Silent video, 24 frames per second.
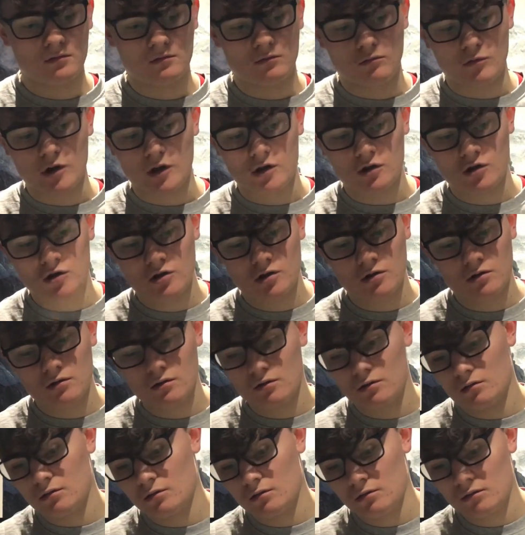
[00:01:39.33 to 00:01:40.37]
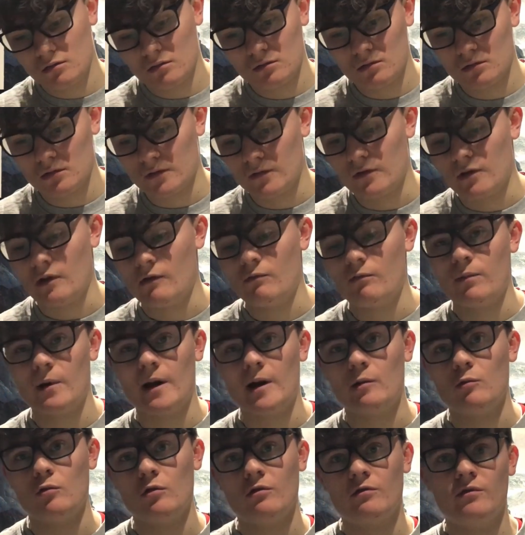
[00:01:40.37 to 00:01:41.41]
Which, if you've
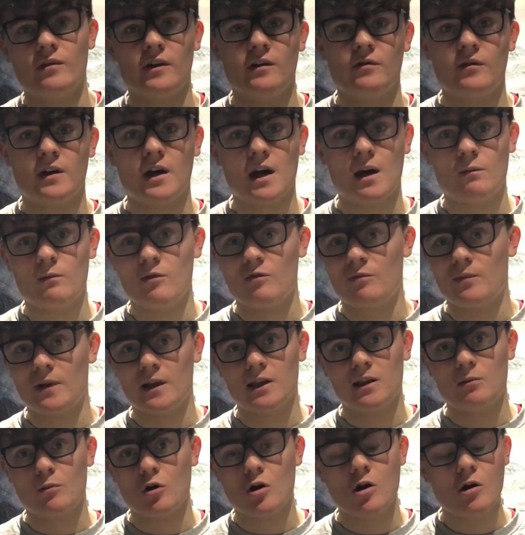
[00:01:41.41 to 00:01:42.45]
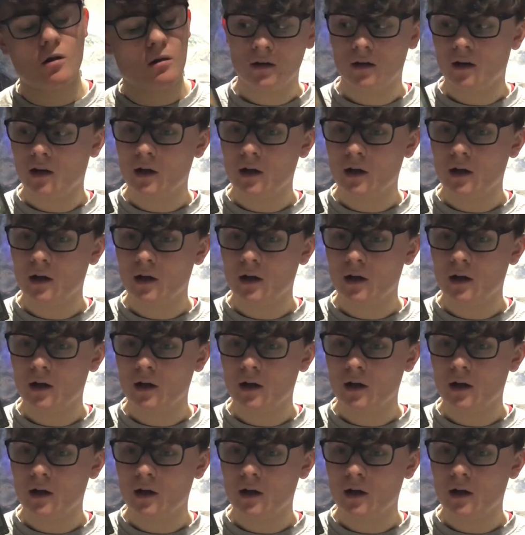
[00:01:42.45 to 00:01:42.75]
played one FIFA game, you've played them all.